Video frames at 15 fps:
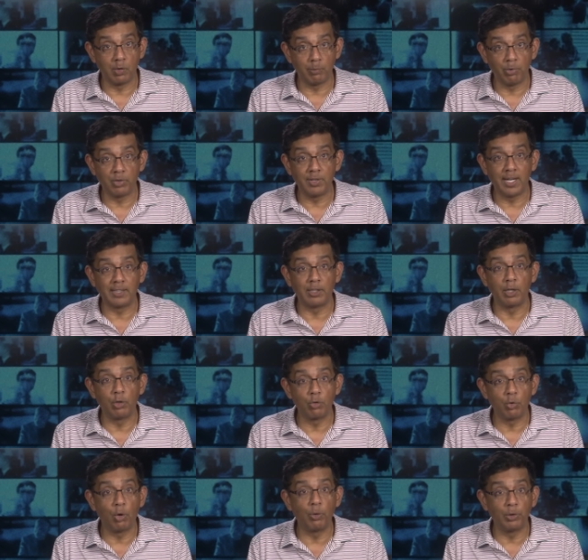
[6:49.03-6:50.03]
protect and
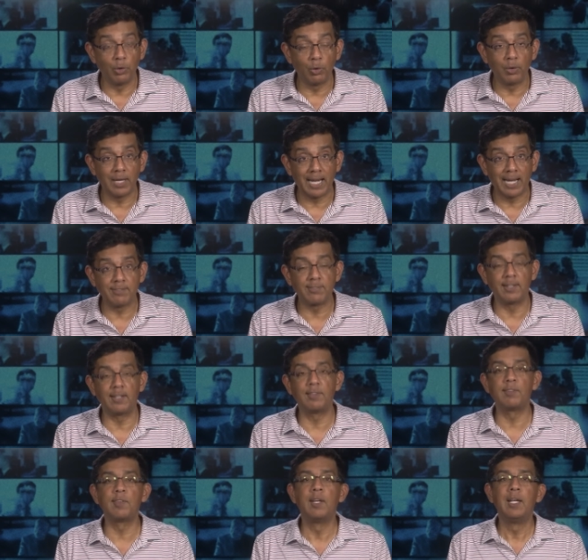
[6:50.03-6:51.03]
grow your
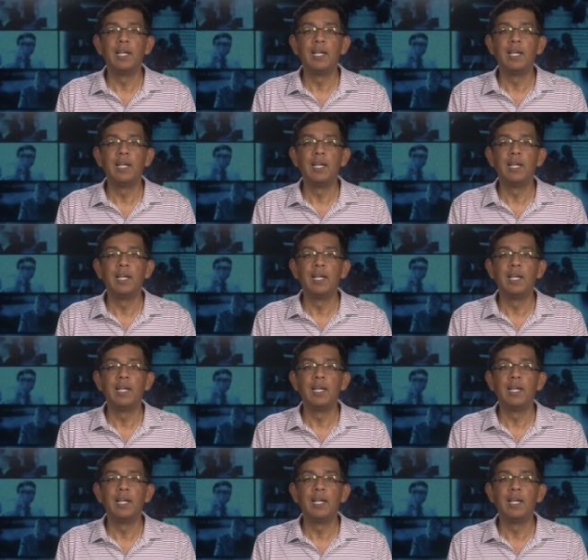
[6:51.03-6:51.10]
assets